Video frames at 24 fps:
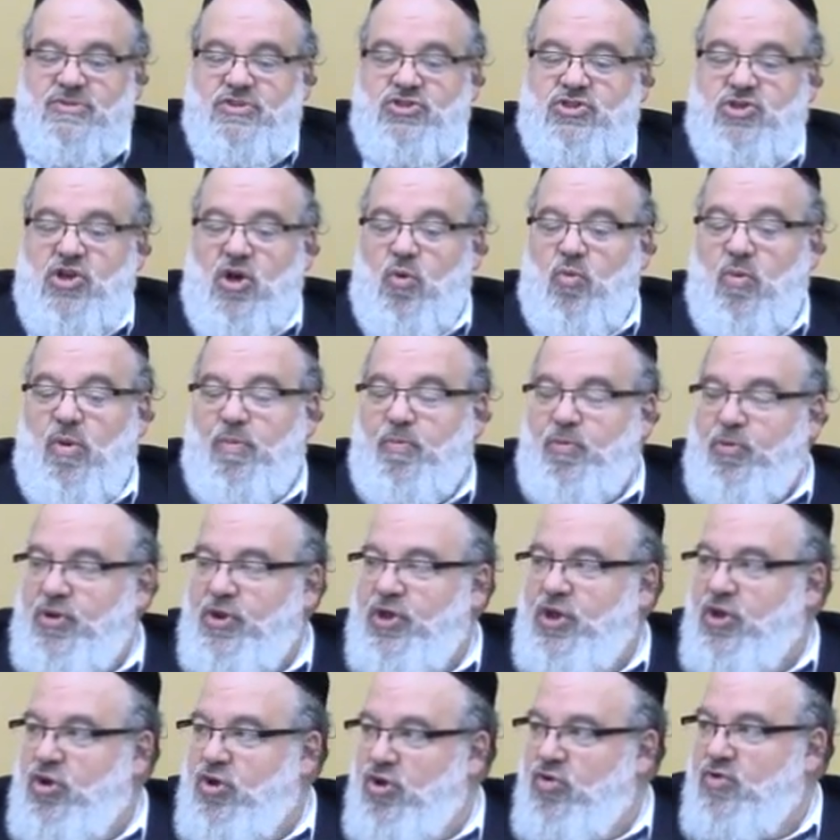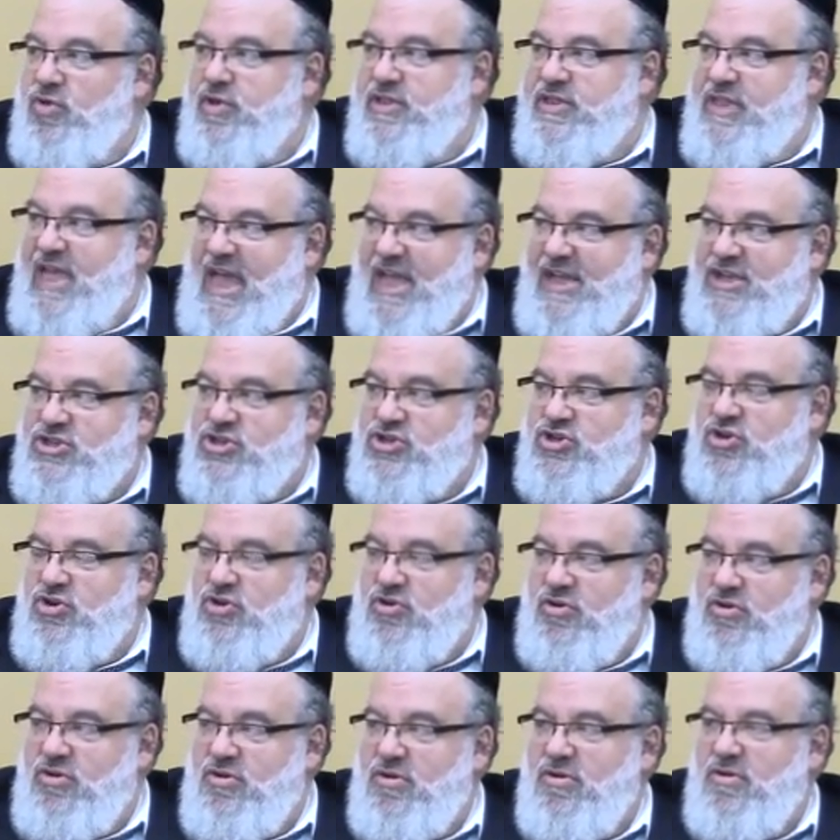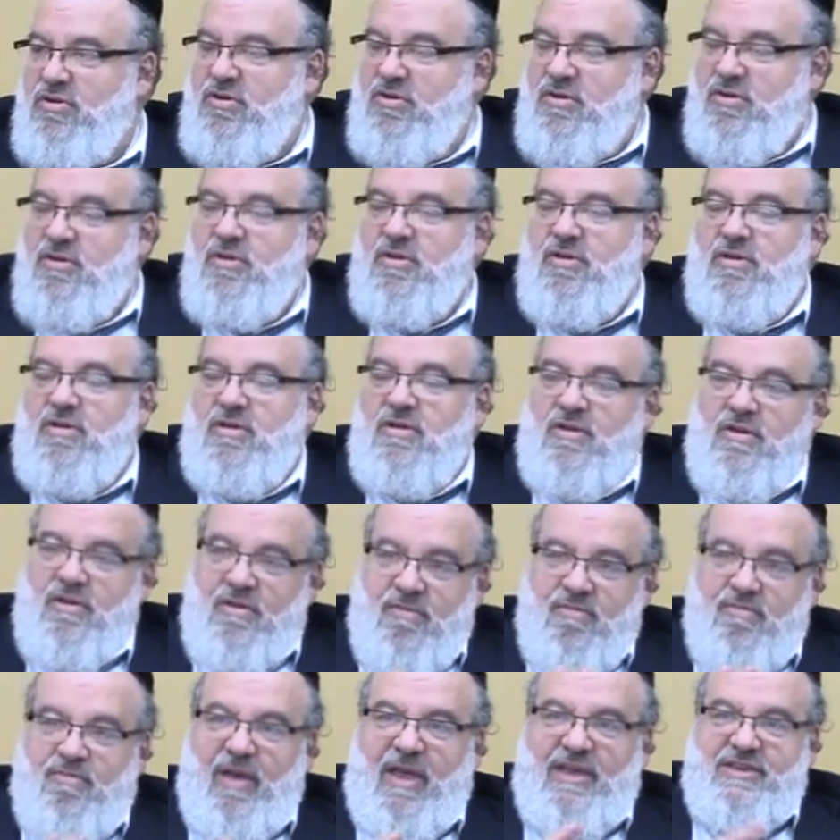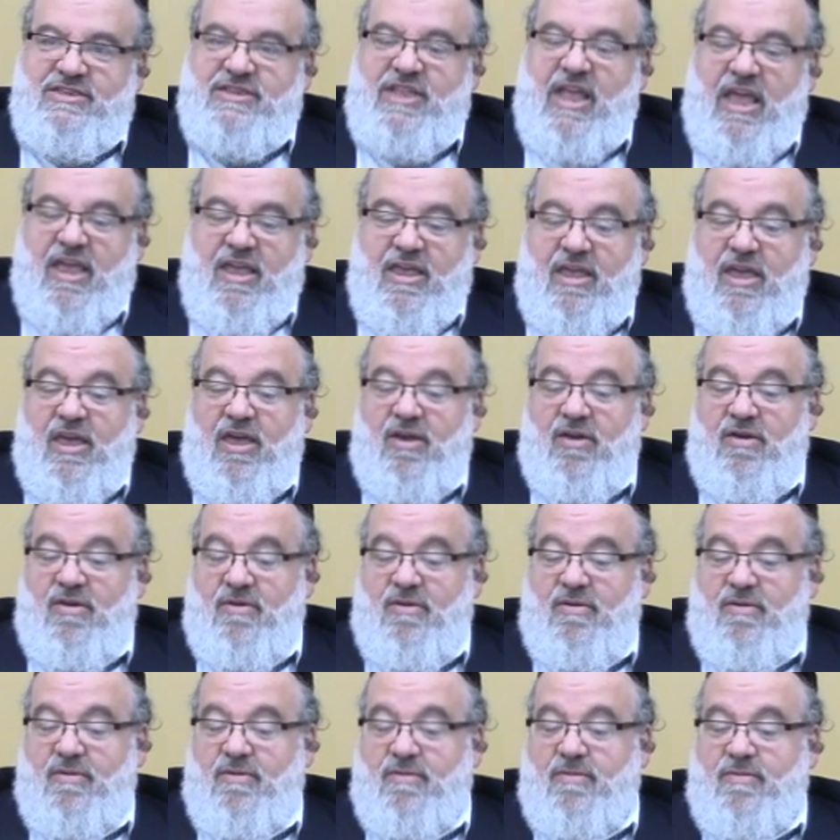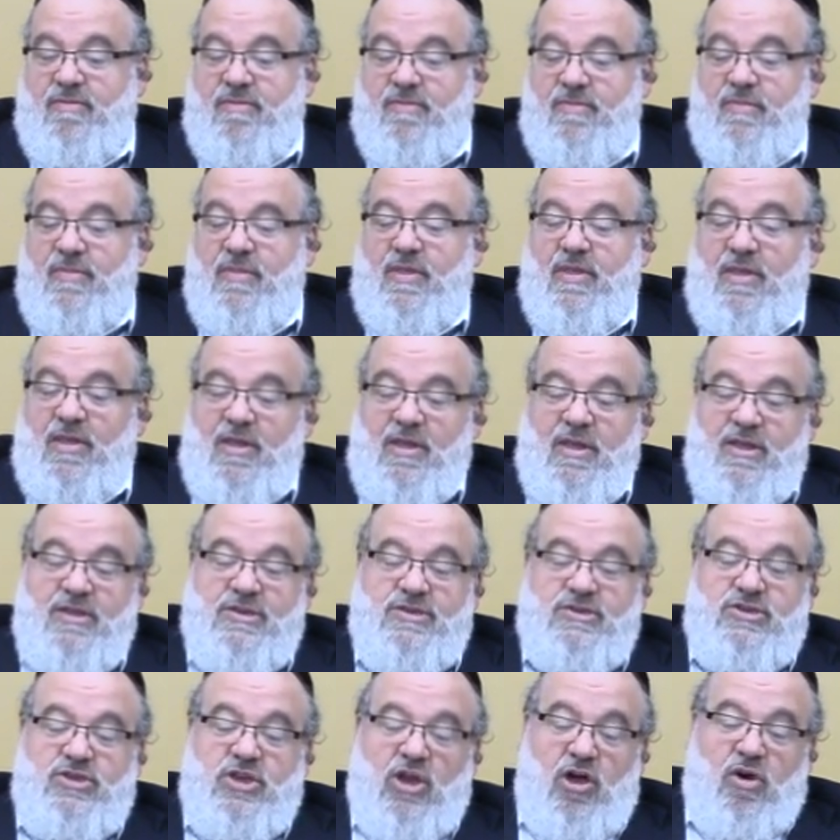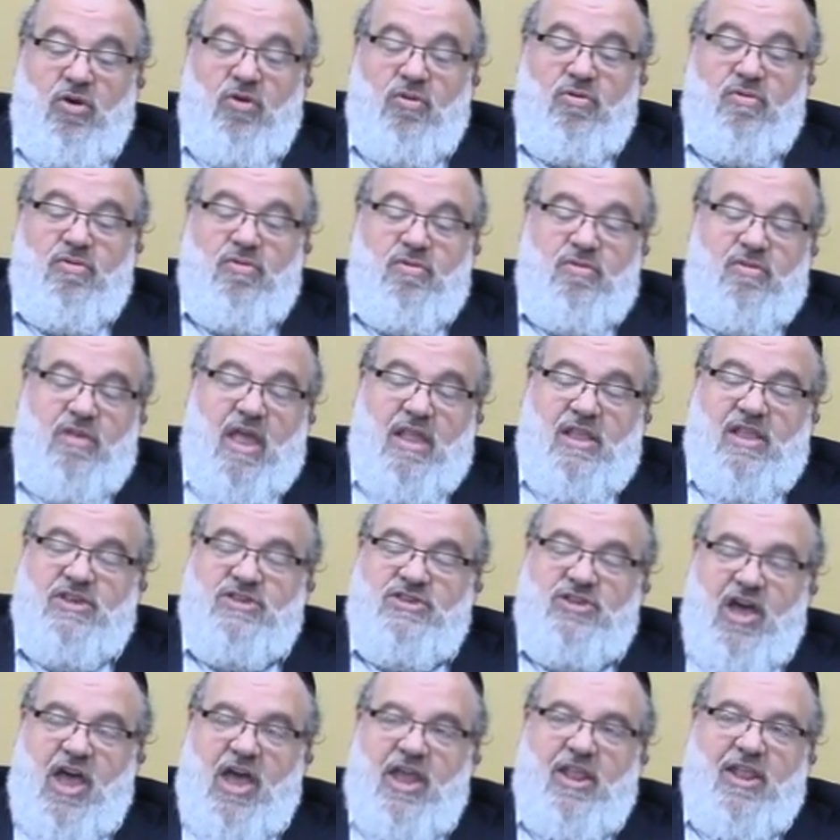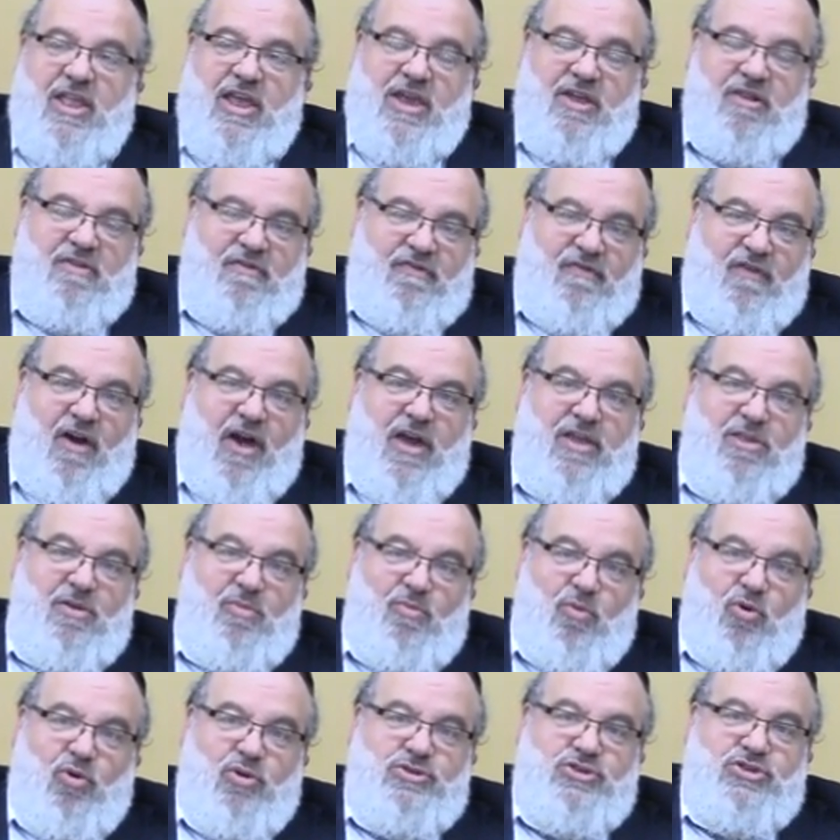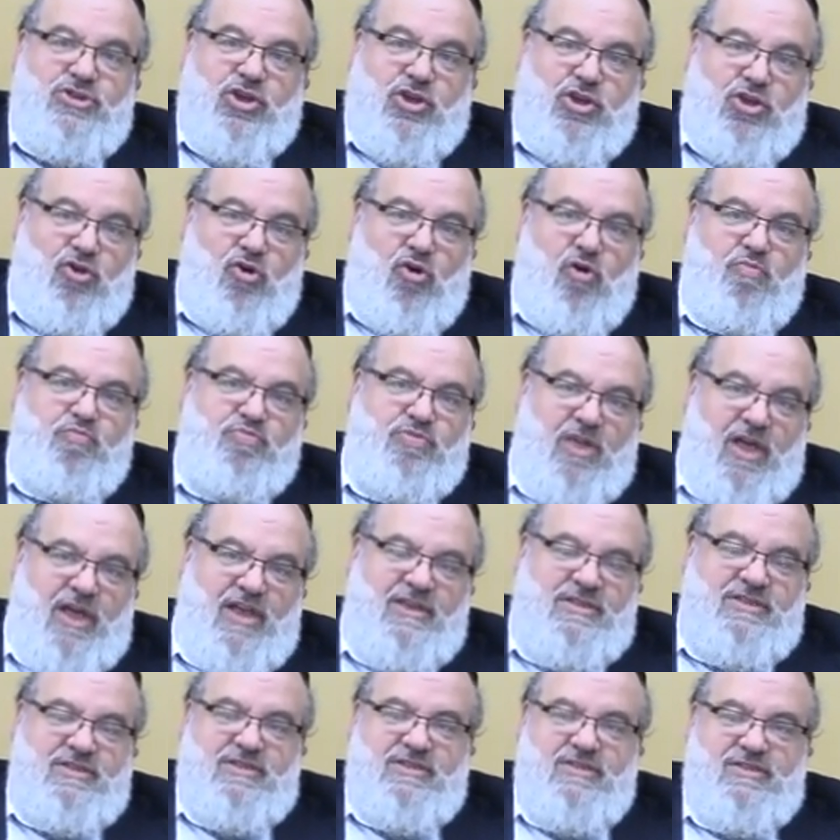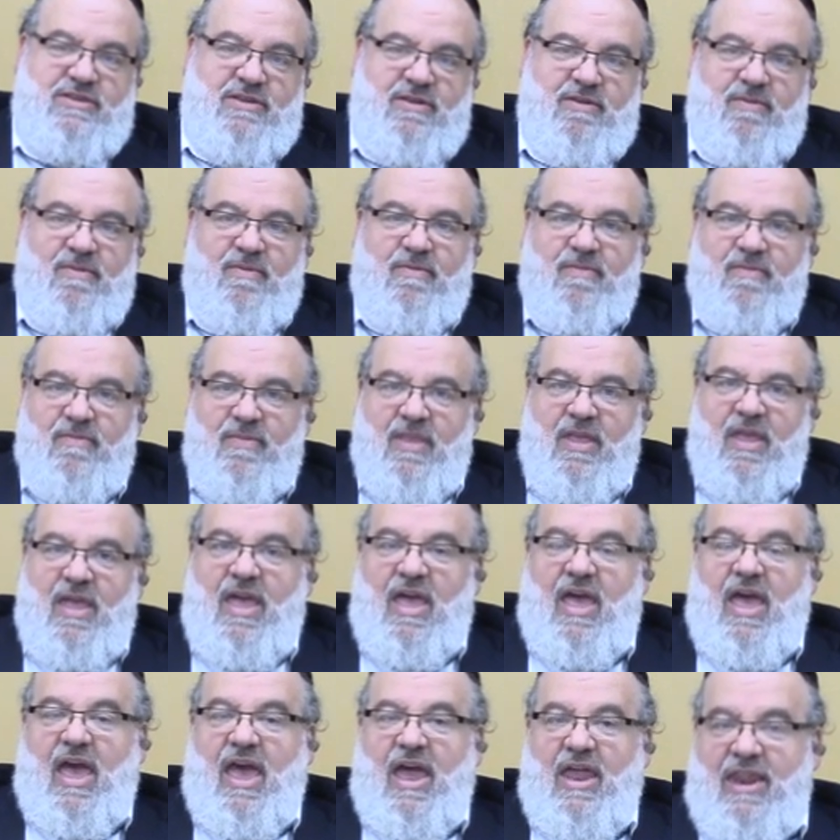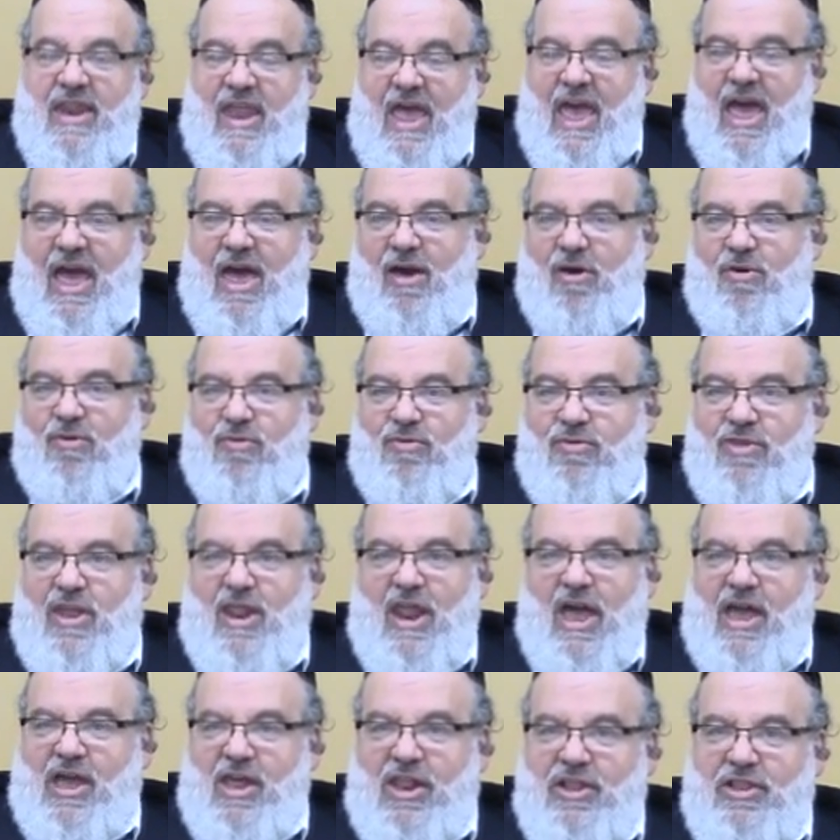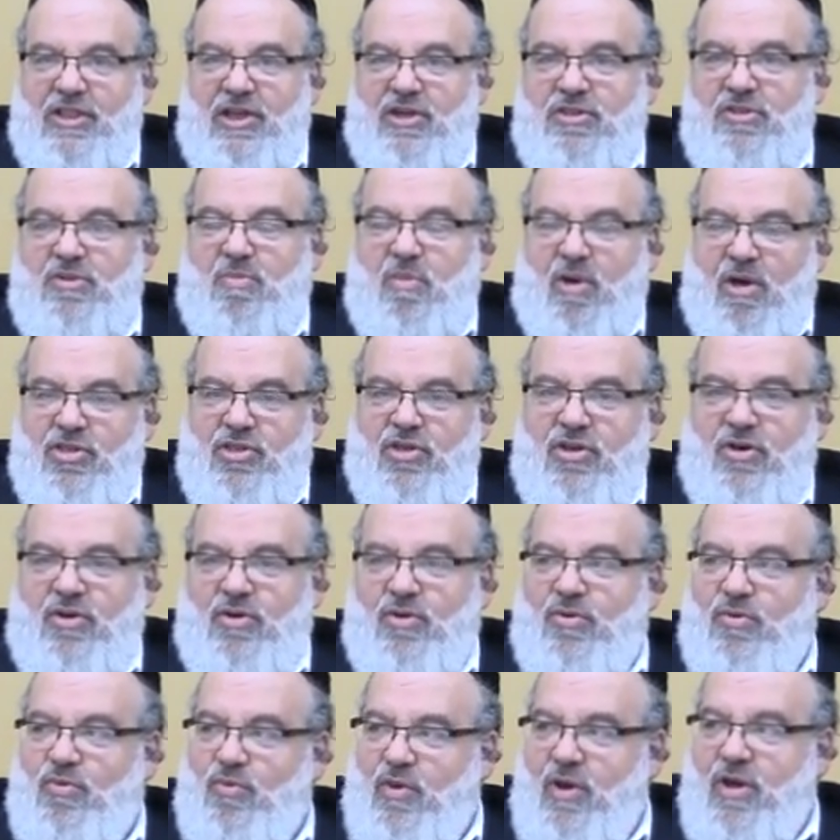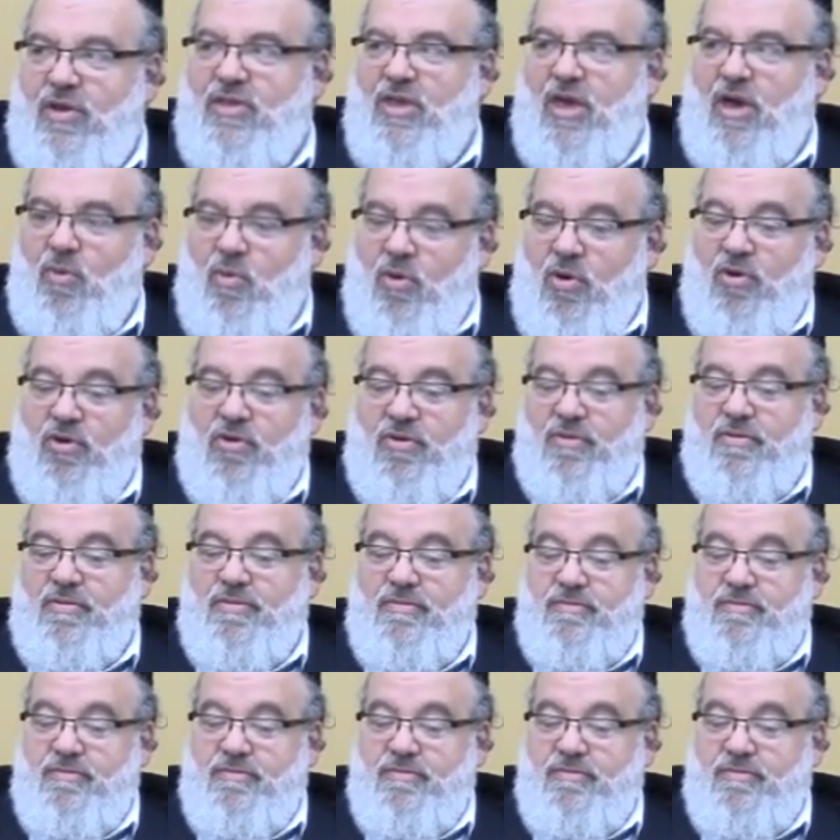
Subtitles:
So we're putting her in danger by staying here. So they decided they're going to find a more secure place. And now, they're not going to tell the mother where they were.